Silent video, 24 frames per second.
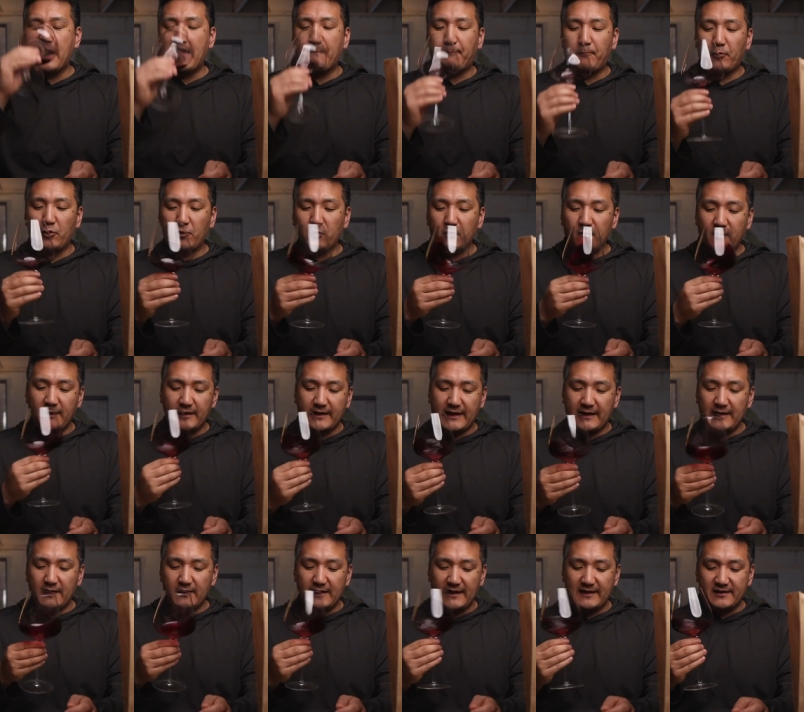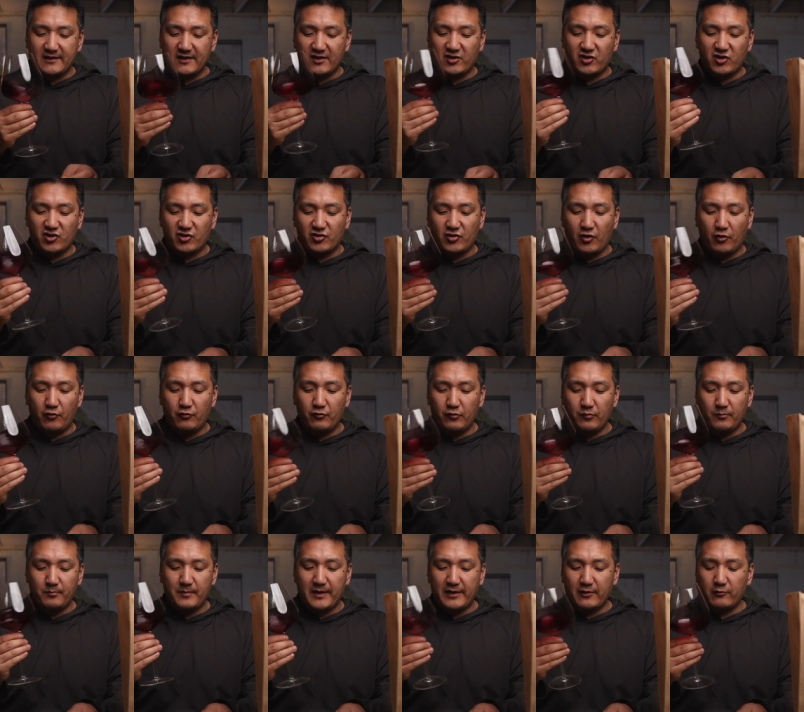pepper, like kind of like the
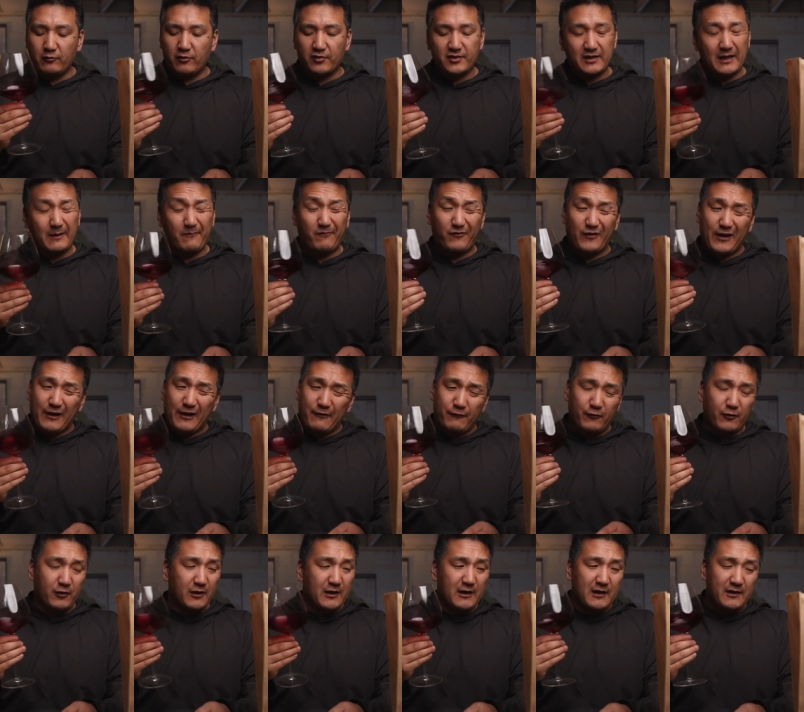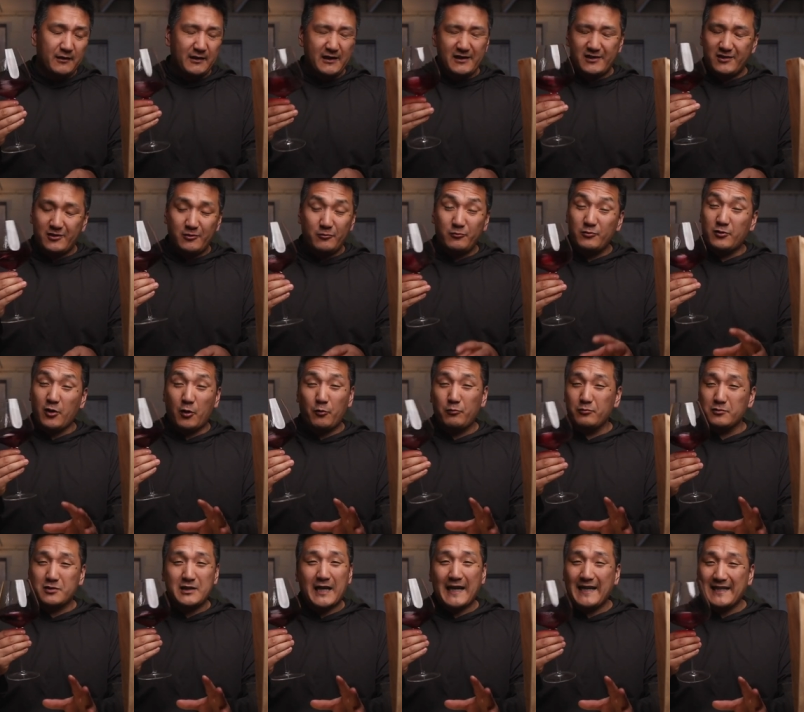stone mineral type flavor. These two
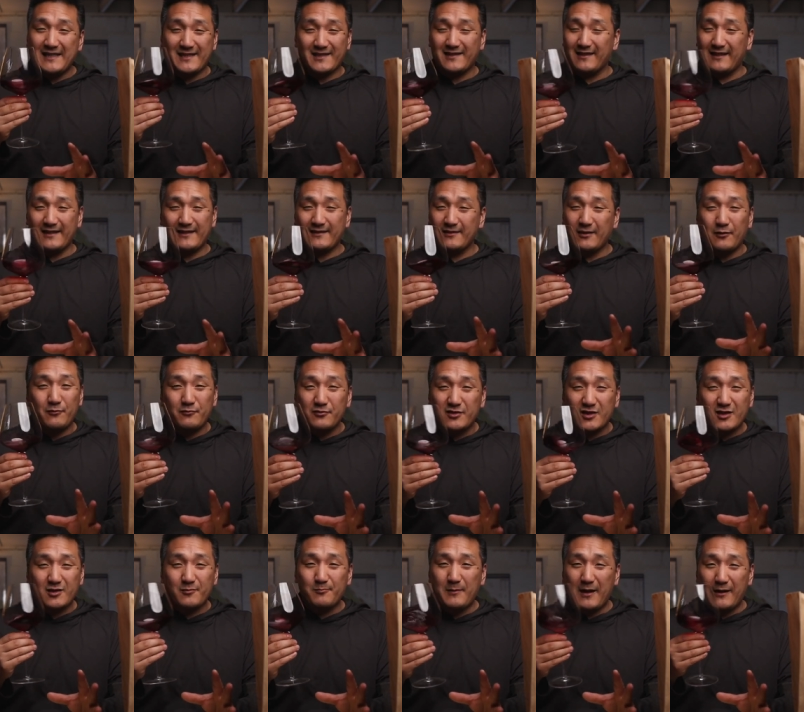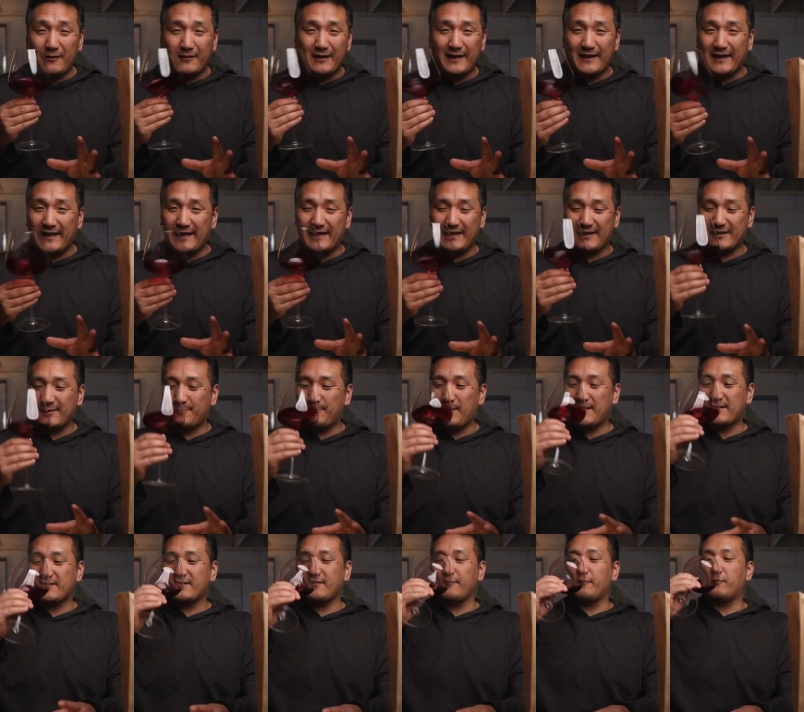don't taste like, don't smell like
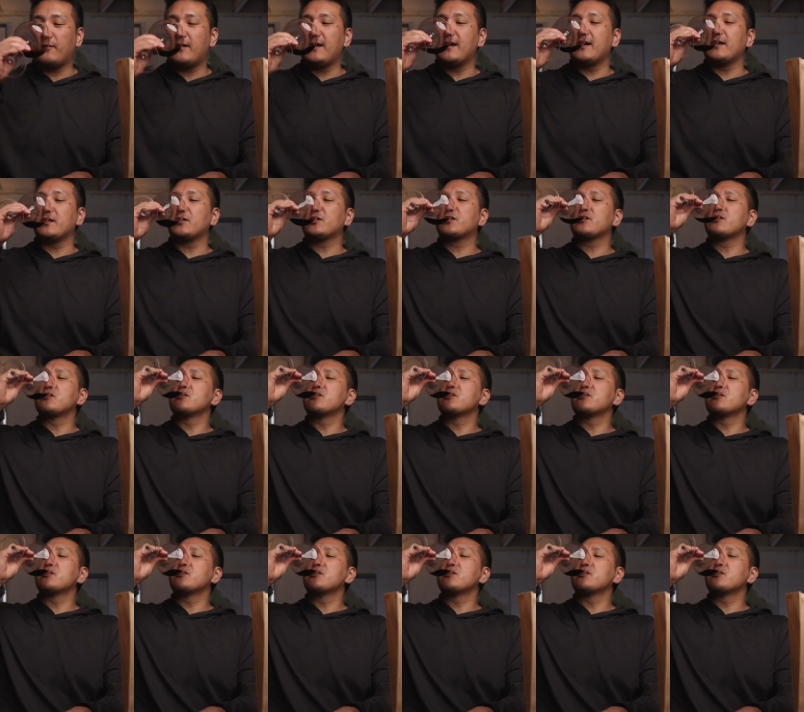inexpensive wines.